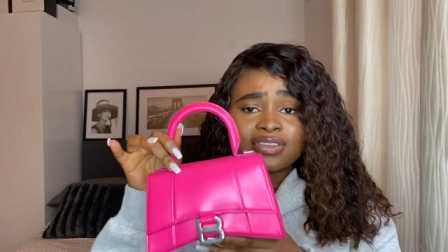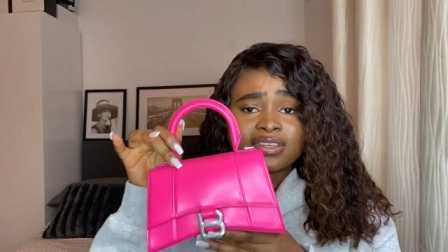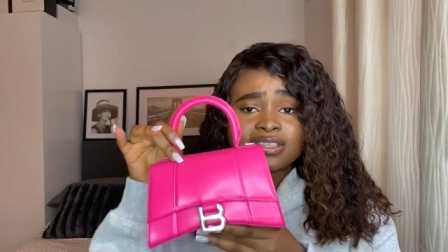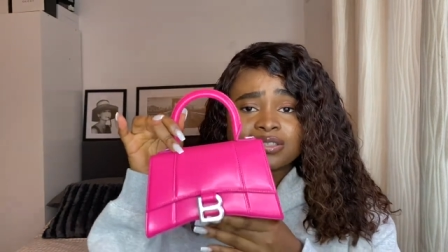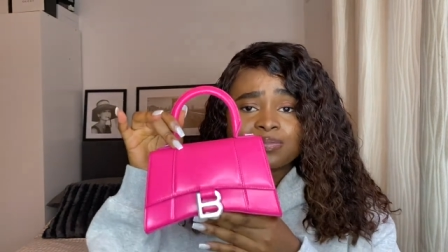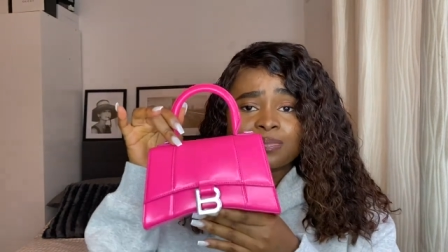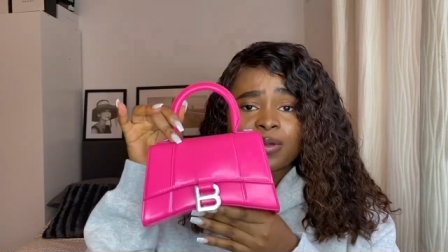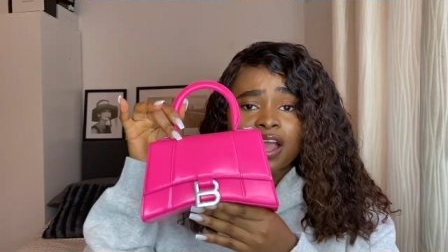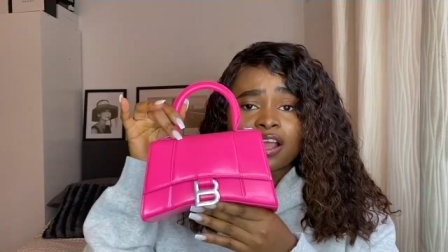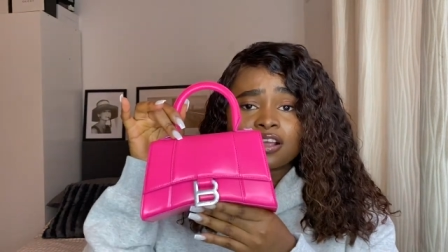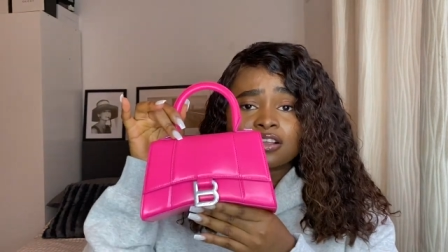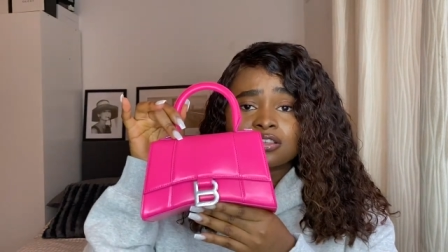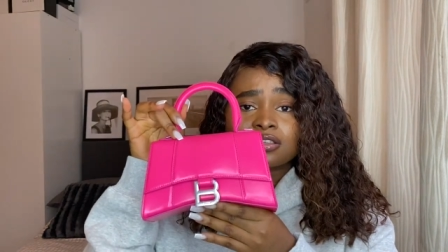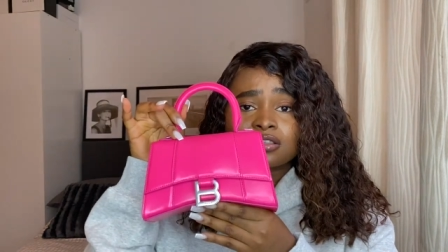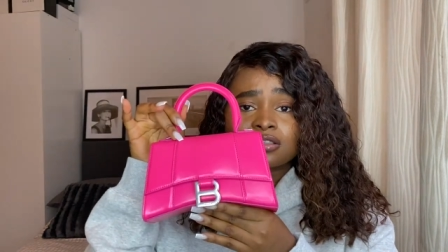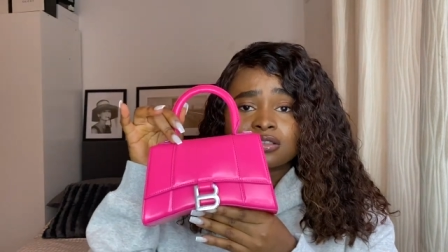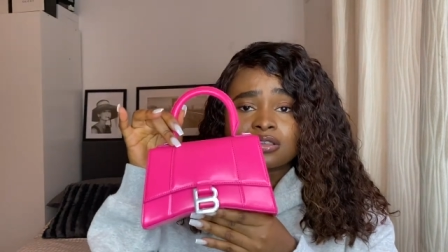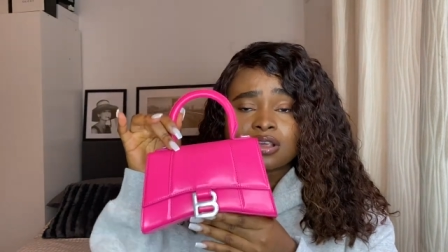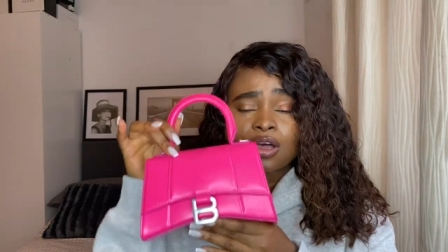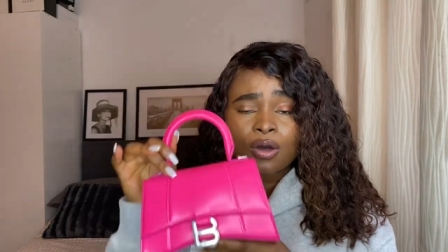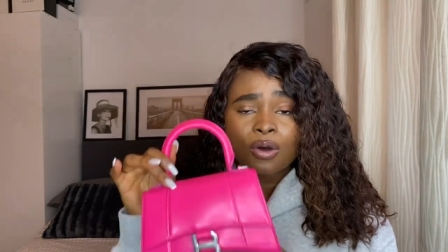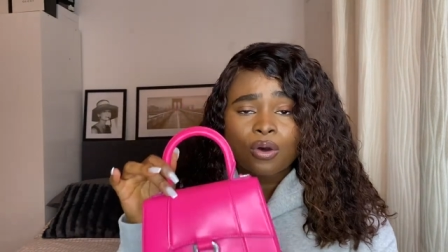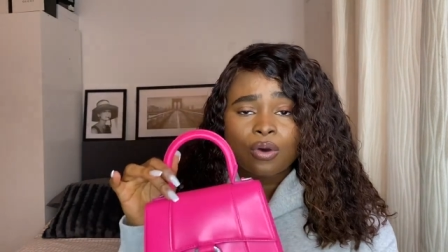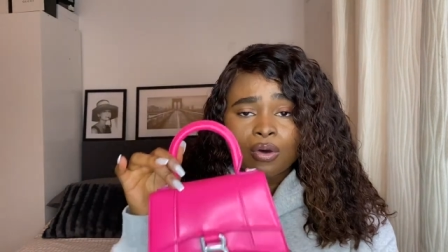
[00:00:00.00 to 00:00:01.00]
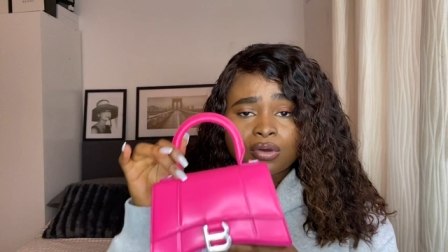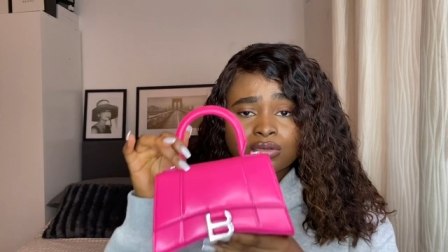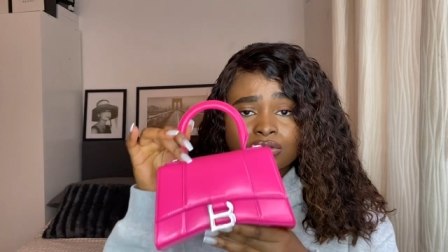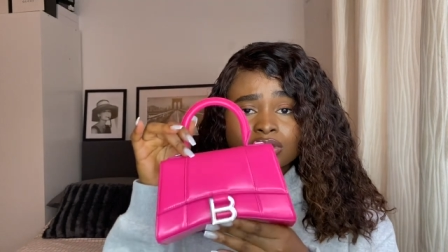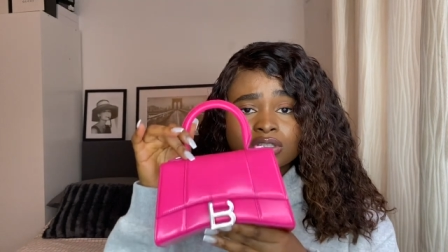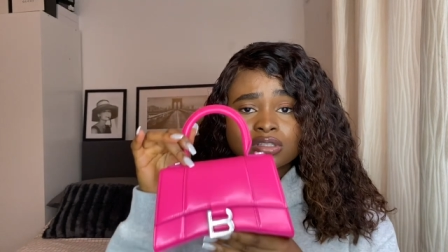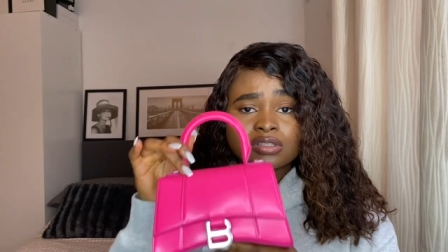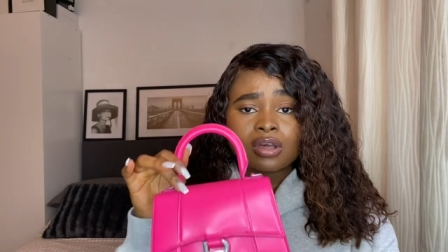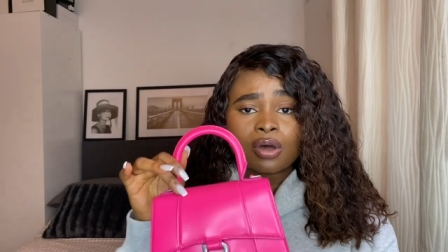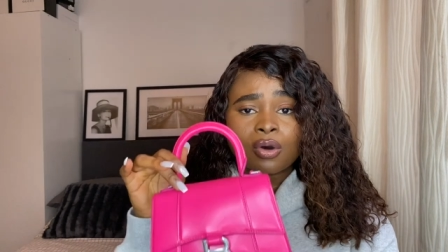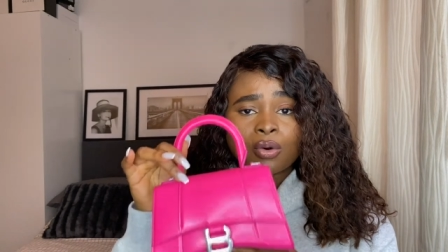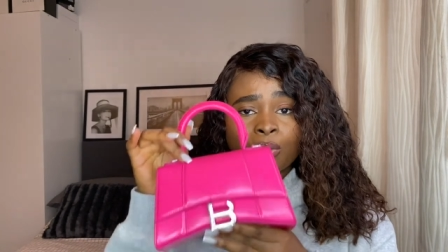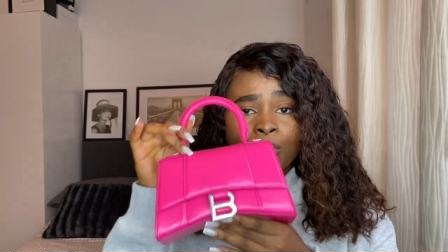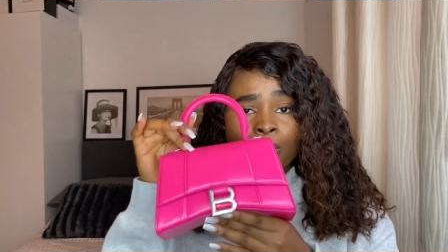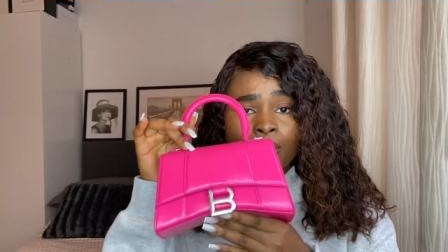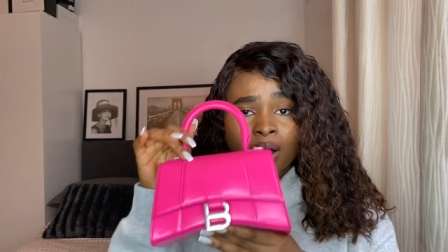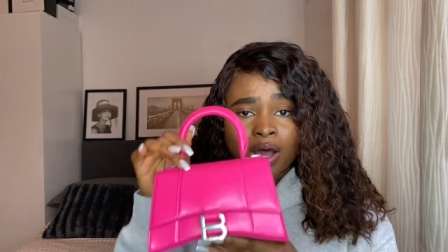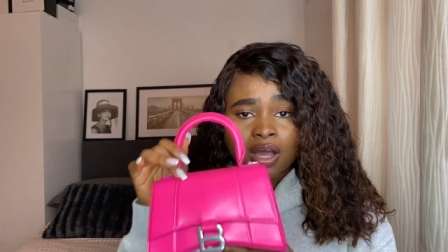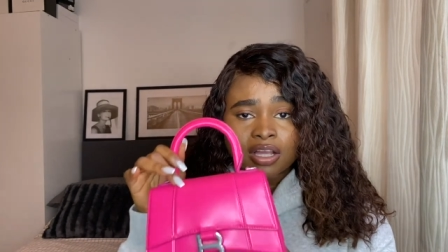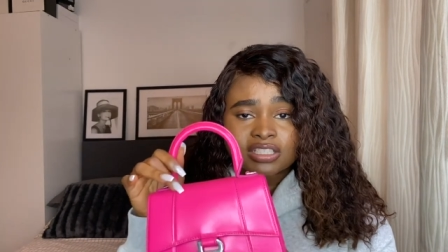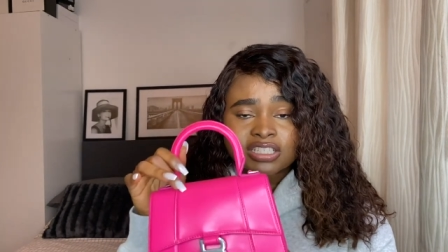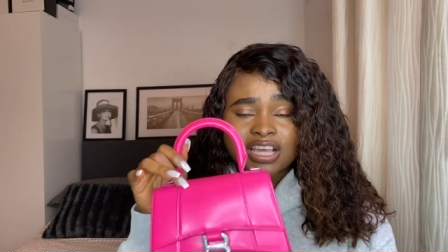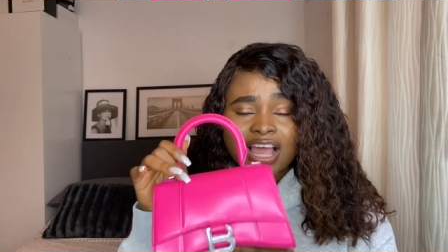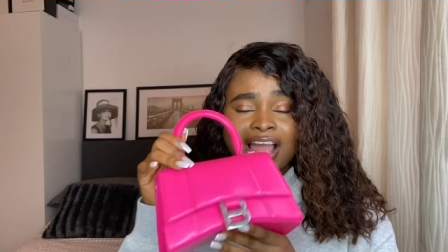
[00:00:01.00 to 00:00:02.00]
this bag so so
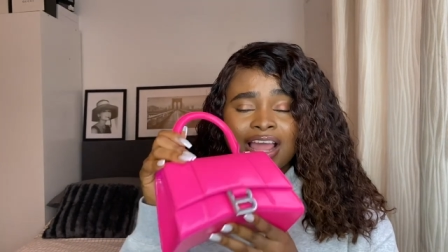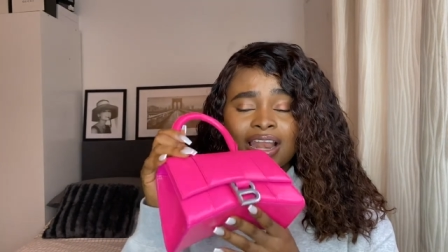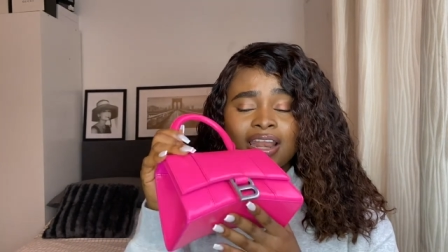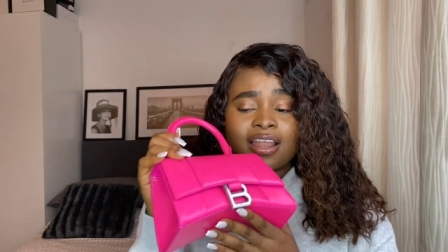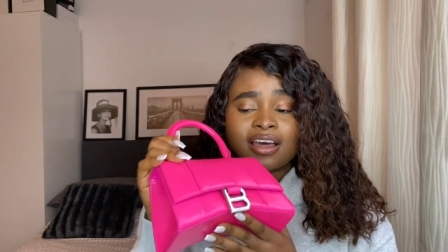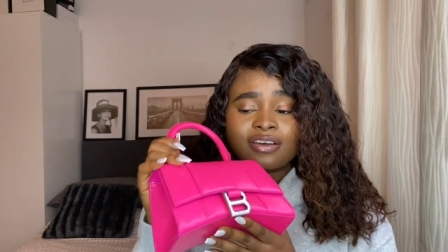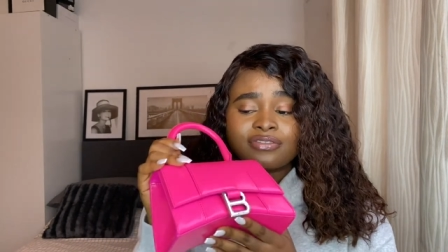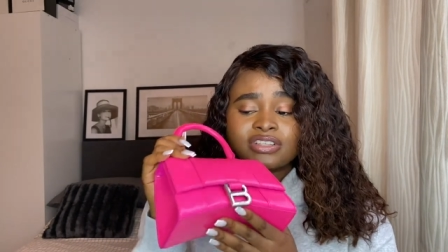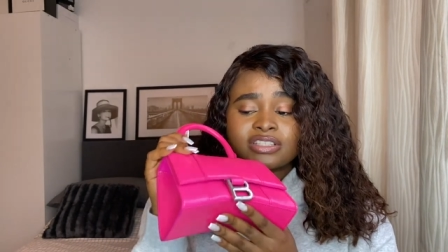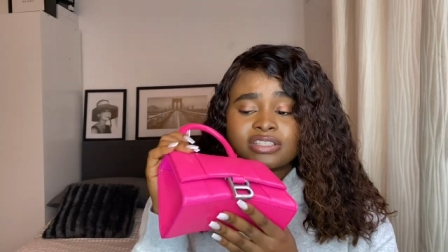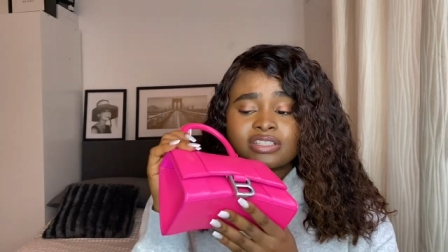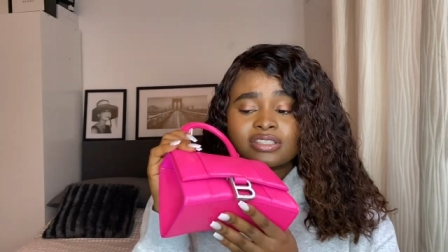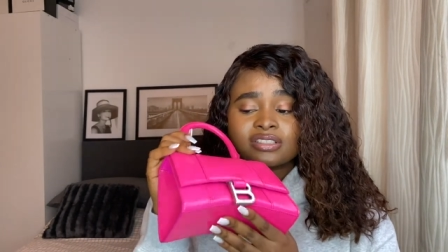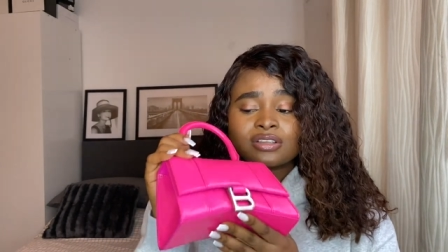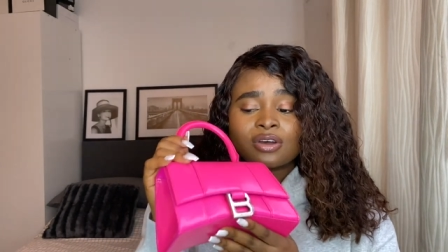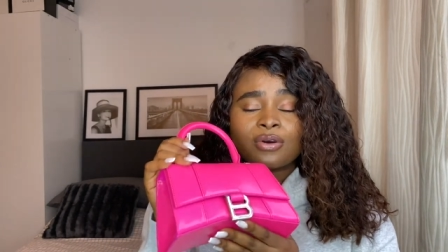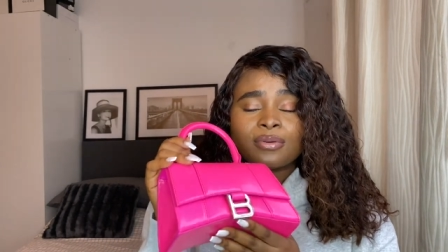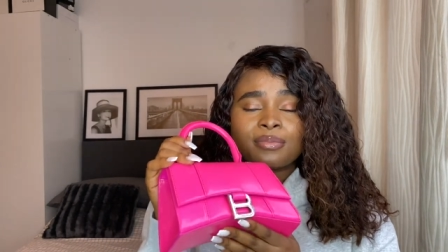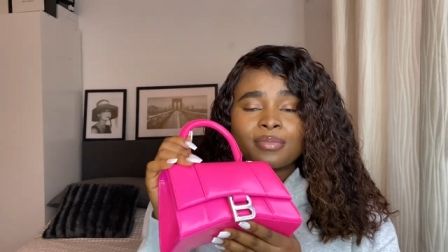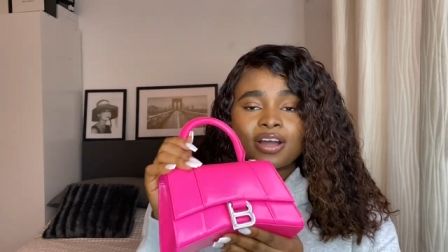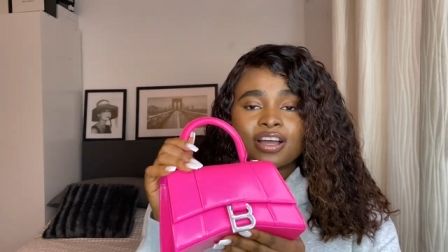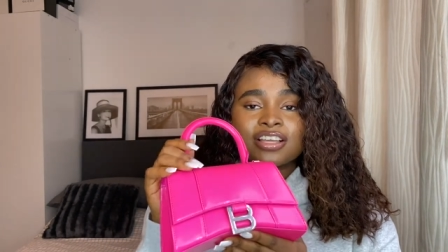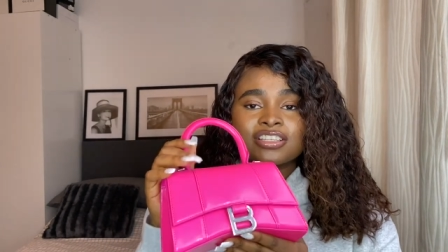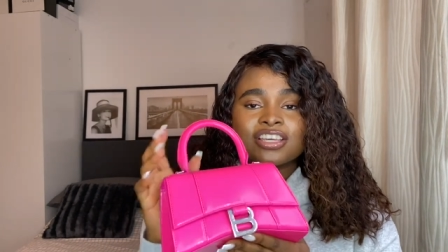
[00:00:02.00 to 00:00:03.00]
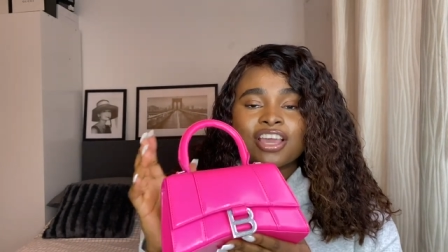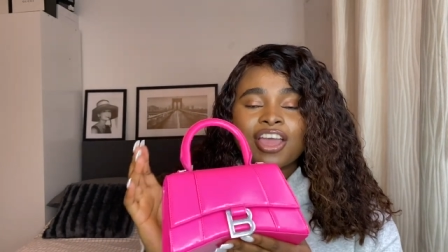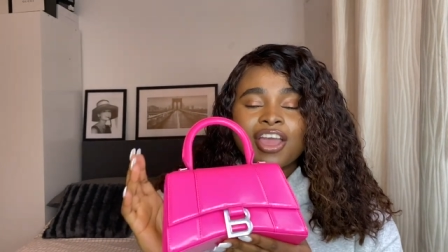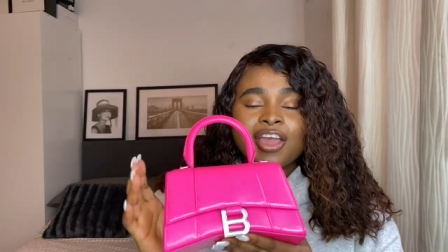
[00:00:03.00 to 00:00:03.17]
much i love it so much